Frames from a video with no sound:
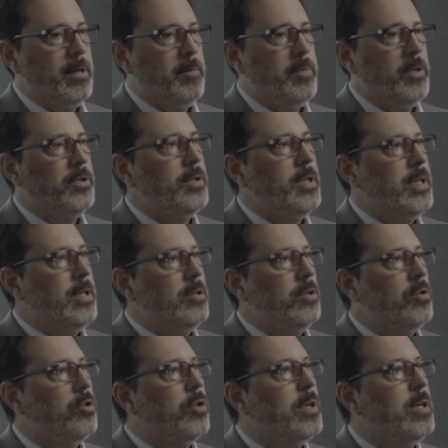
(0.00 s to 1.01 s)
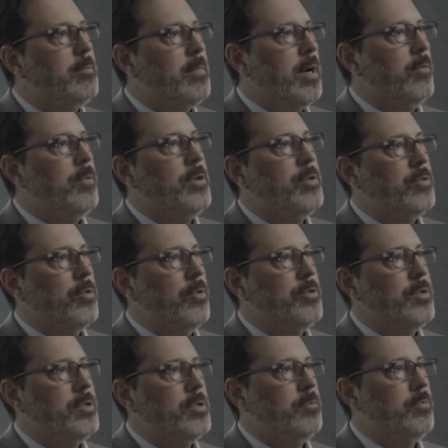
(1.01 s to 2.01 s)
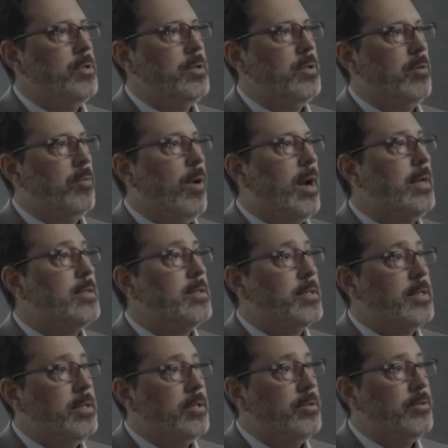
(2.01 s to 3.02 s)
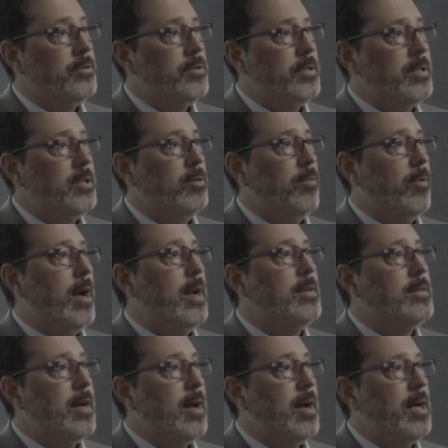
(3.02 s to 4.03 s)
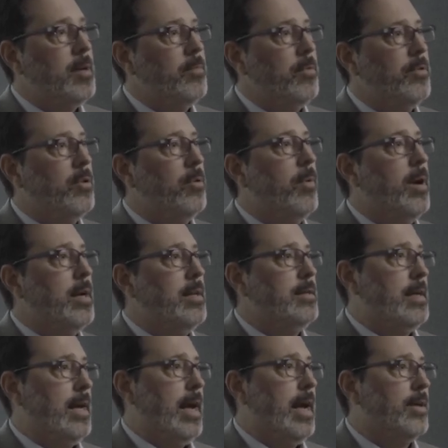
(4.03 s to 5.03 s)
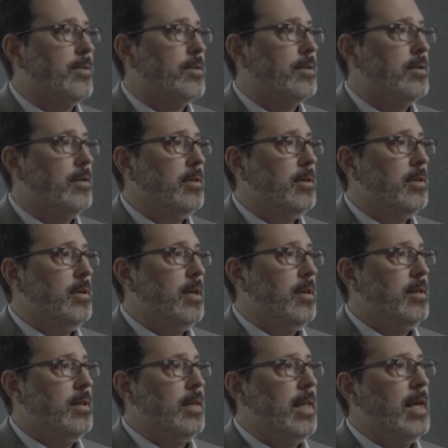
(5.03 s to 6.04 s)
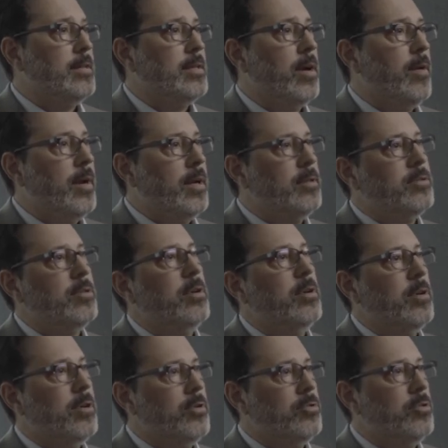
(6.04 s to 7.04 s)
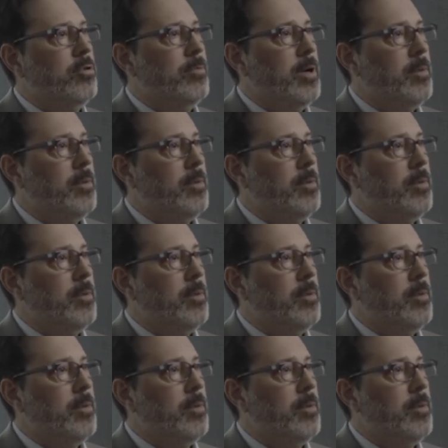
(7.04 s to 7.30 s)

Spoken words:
ability to look at my resources and put the right skills at the right time on the right task. And then that's how I can start to control my